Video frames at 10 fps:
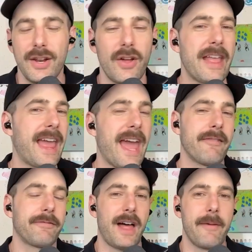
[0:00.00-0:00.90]
No, they
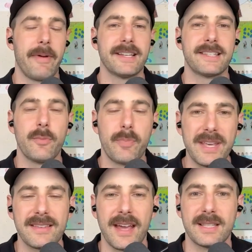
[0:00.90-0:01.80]
can't fly because they're
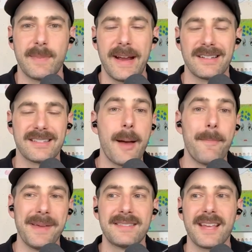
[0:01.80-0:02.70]
bee-sized bears,
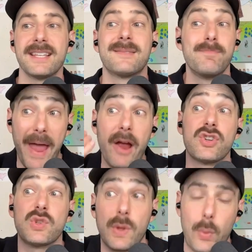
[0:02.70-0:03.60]
not bee-sized
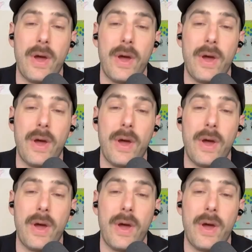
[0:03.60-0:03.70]
bears with